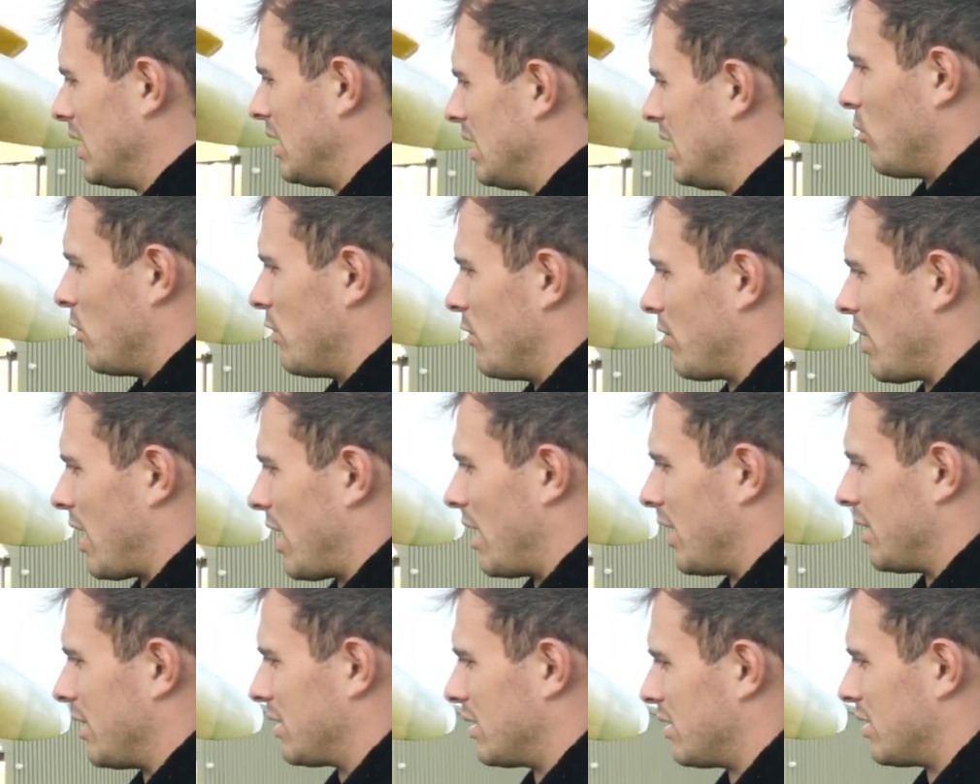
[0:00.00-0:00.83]
We've
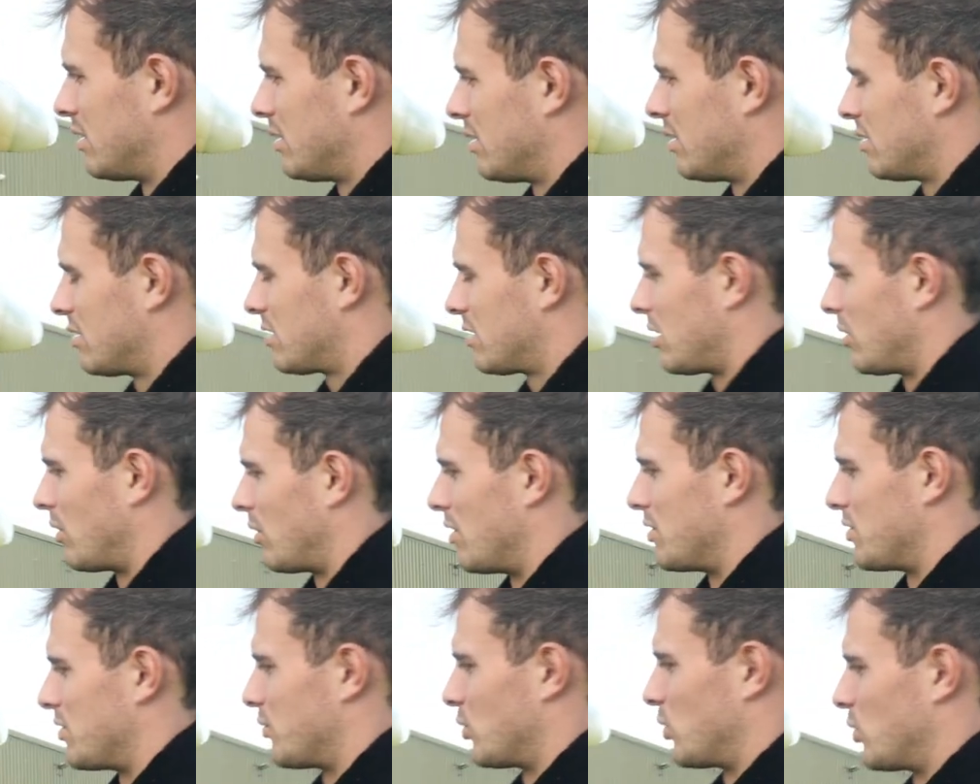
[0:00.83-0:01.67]
had 2
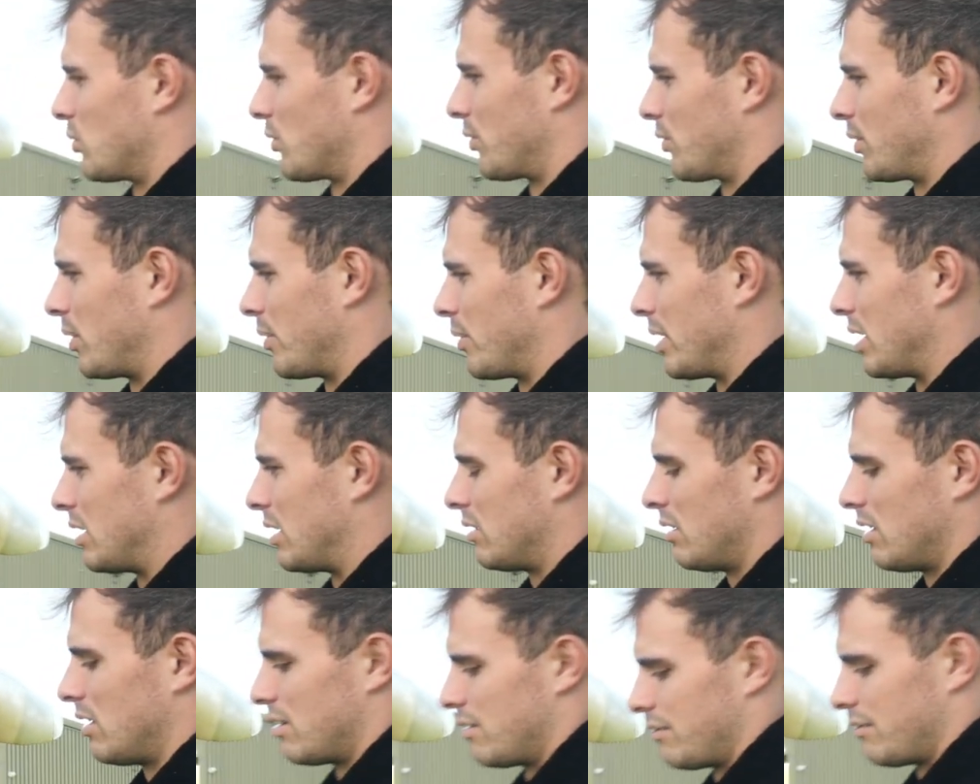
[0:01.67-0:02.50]
loads of oil through it,
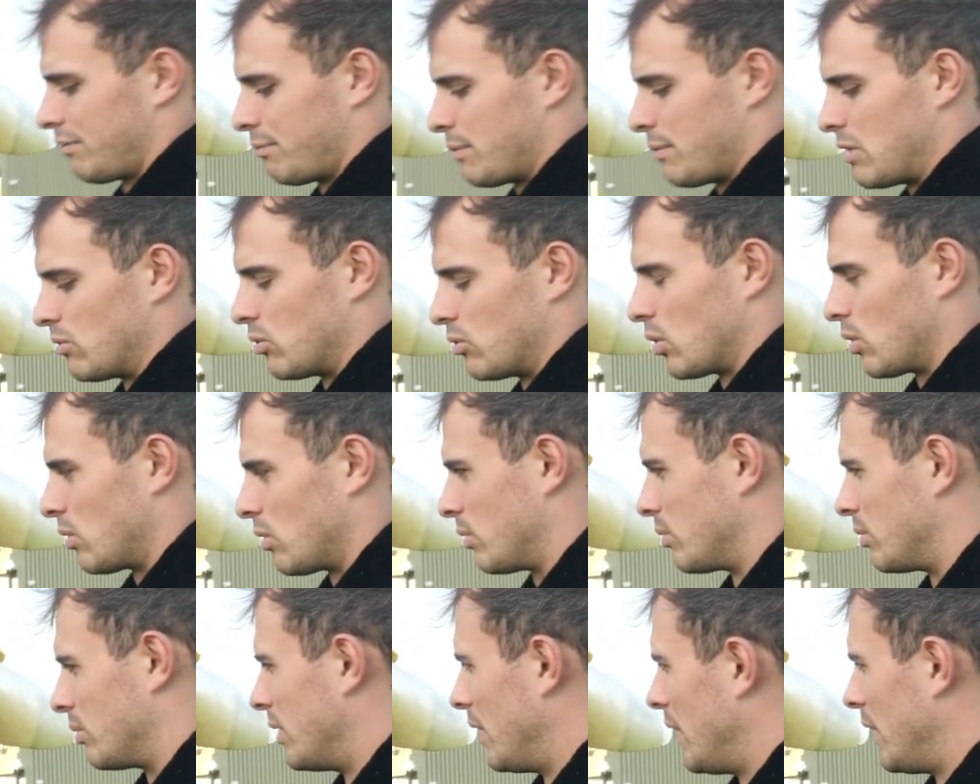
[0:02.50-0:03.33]
of mineral
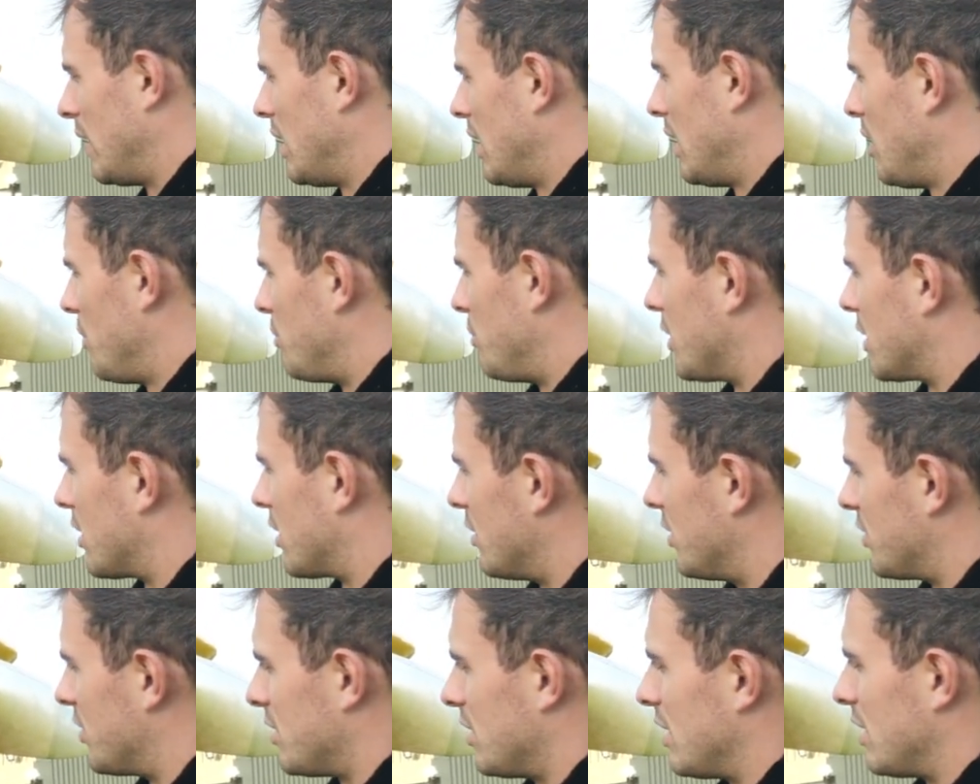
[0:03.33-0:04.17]
oil,
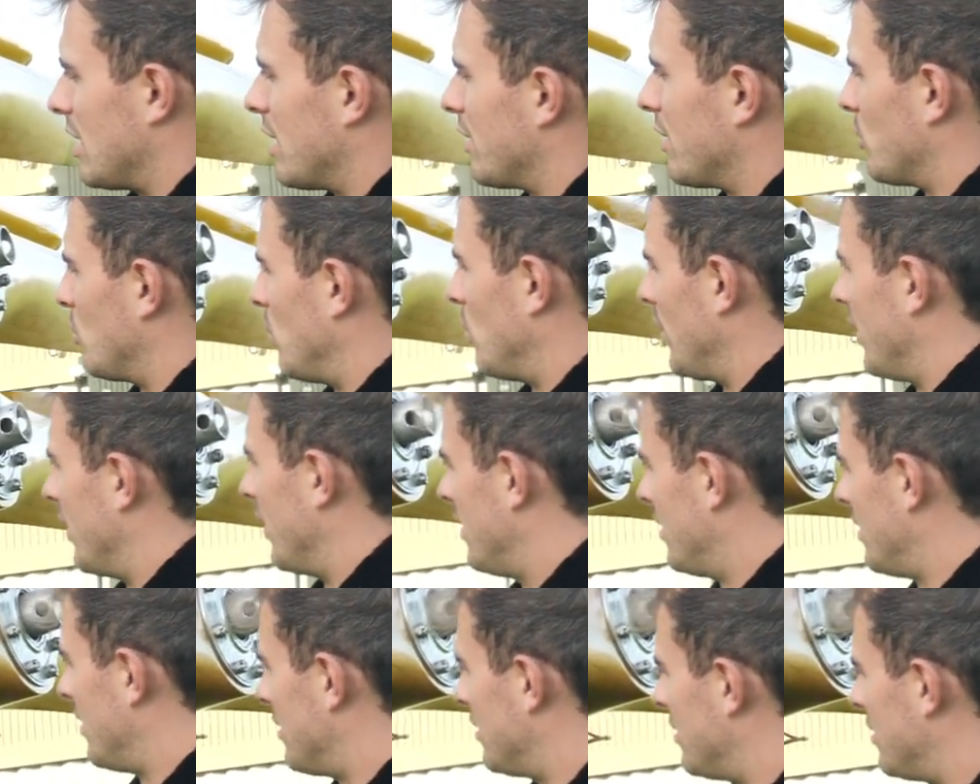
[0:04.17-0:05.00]
because in the other one,
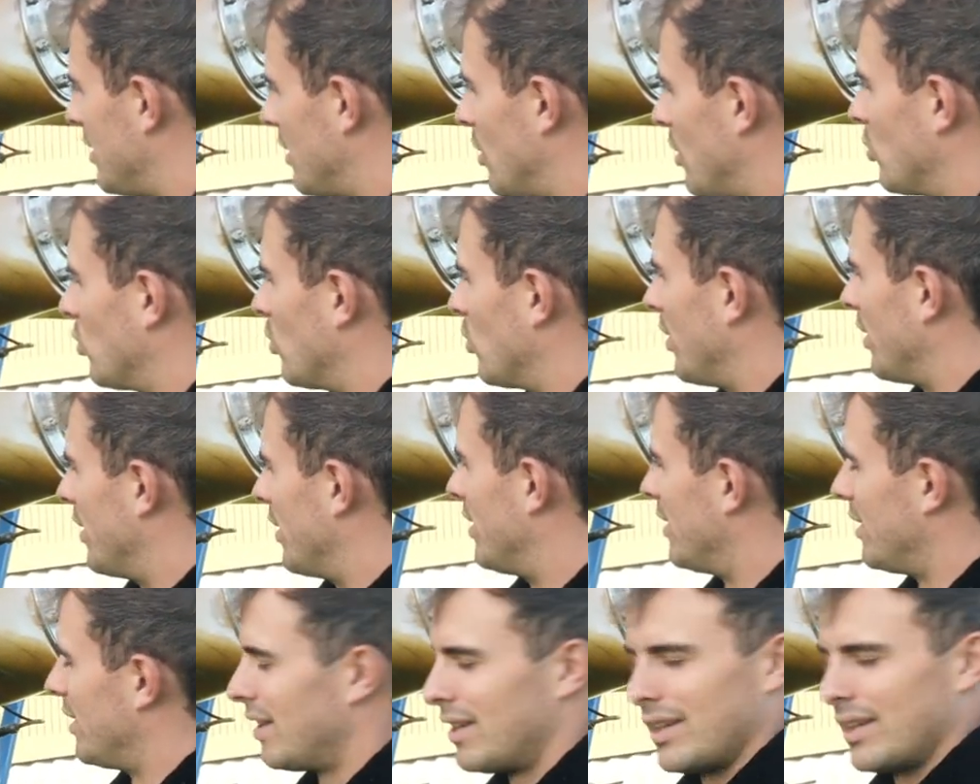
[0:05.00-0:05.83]
the old one,
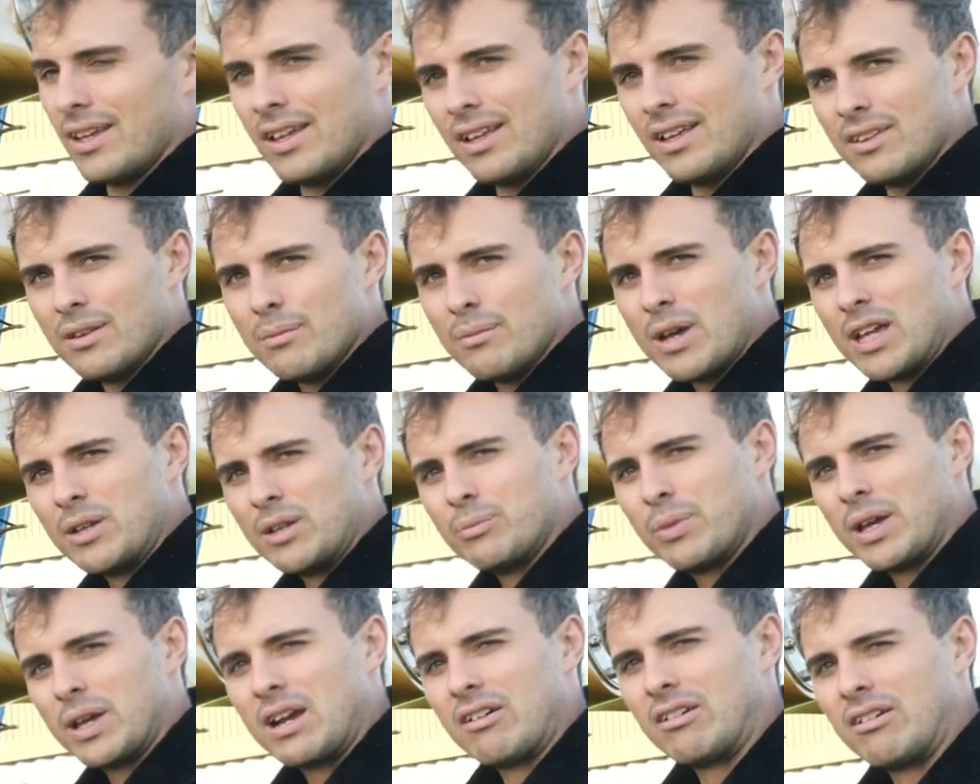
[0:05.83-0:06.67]
the main
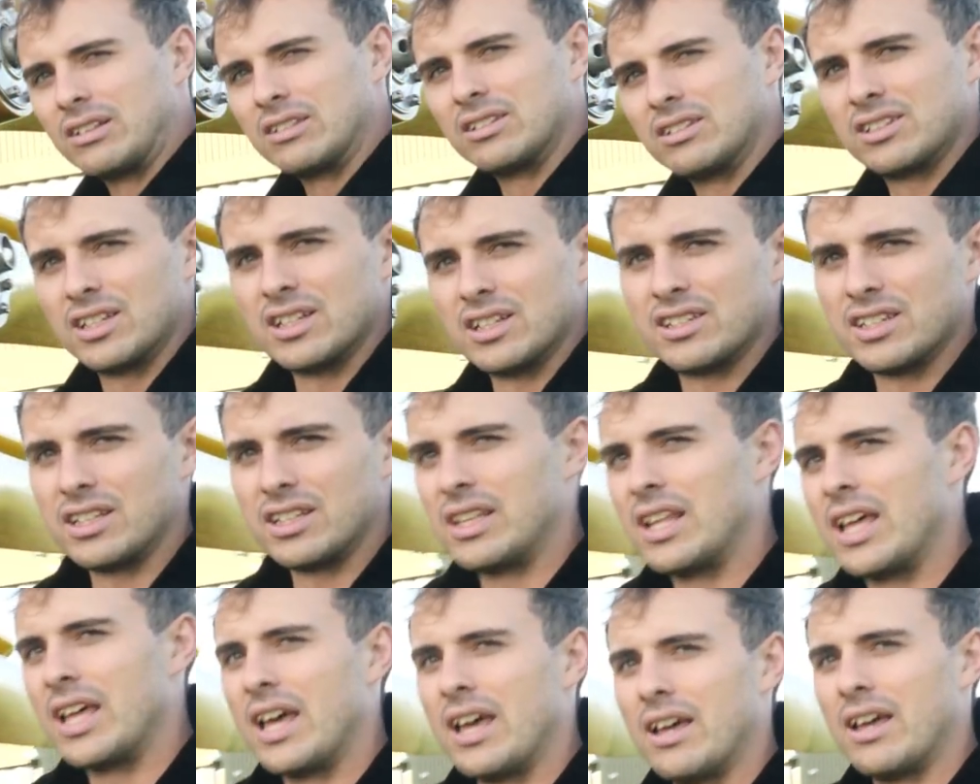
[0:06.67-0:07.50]
bearing that sits in
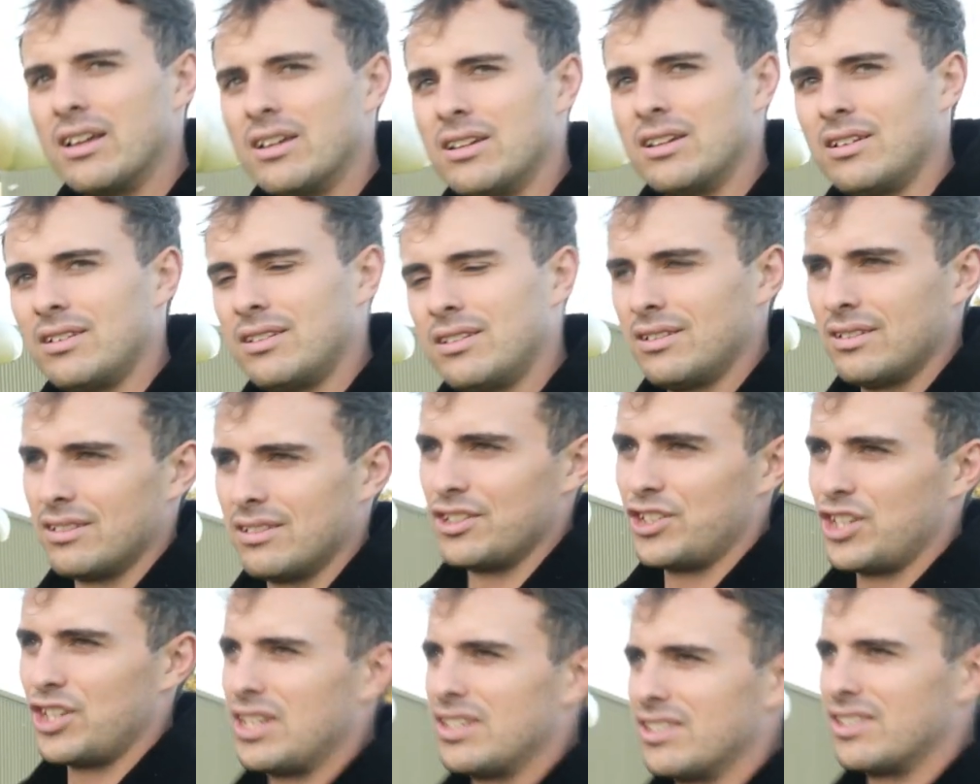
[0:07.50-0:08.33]
there the
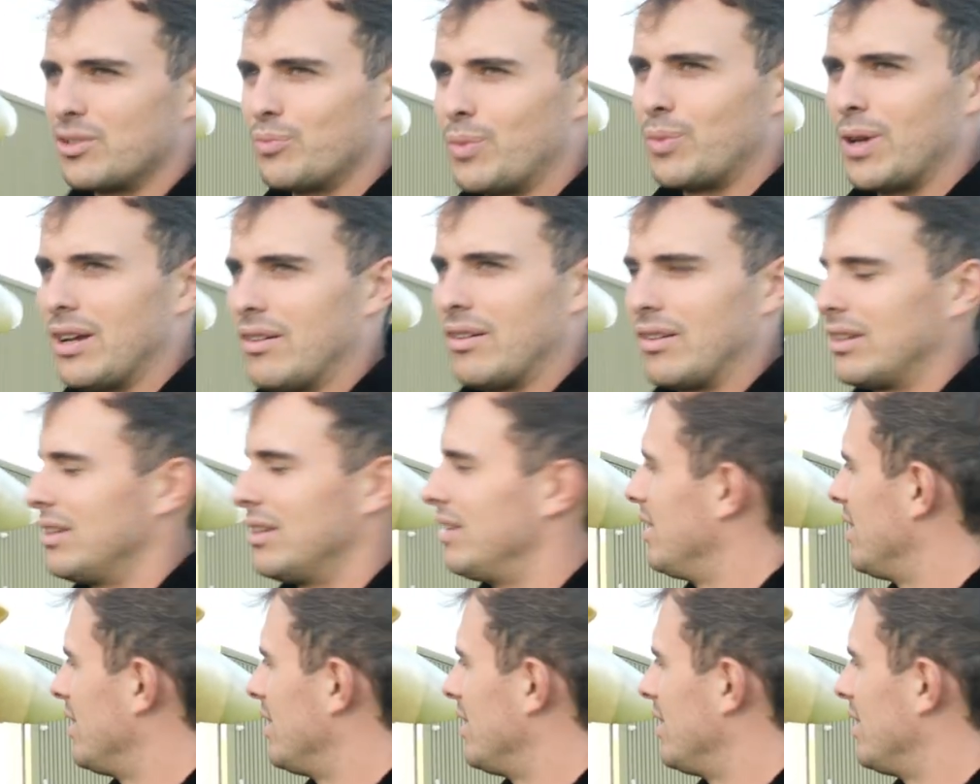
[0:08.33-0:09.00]
Jesus bearing